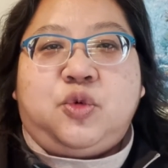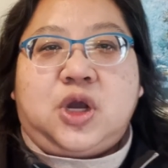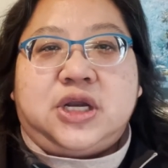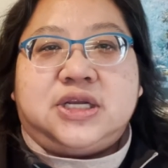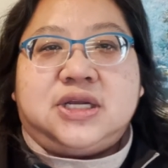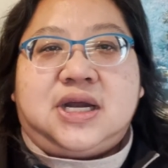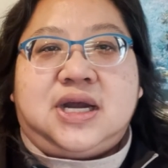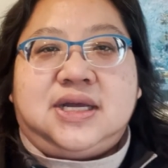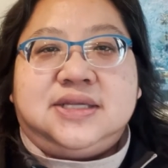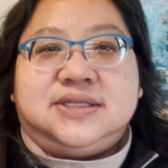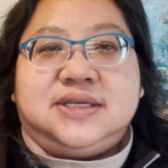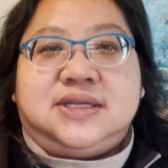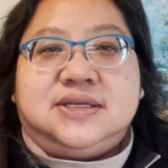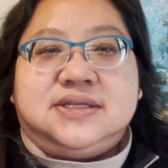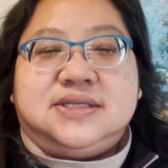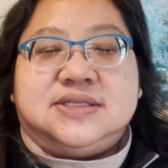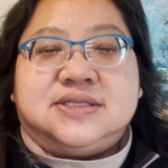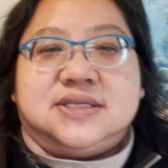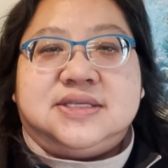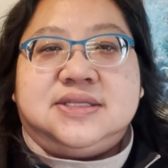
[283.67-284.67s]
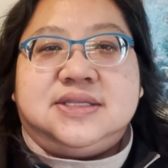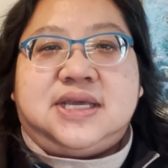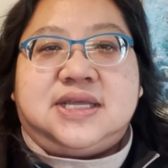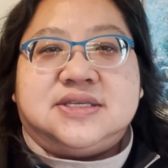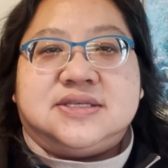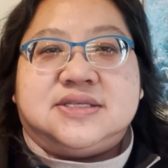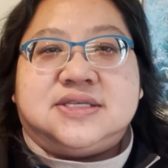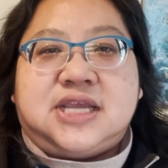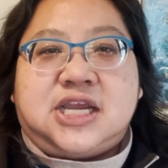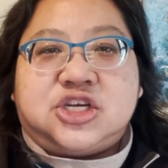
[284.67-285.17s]
what content is in
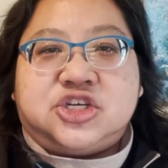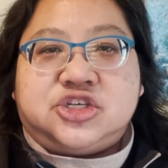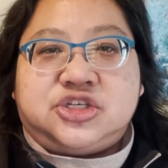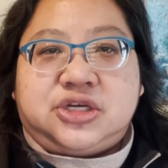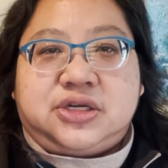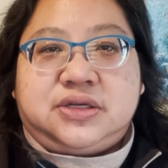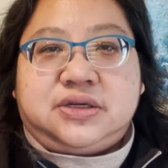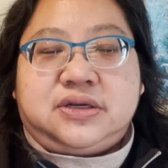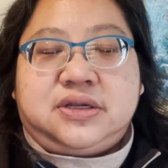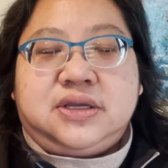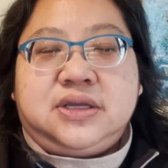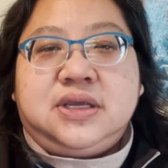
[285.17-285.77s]
that section.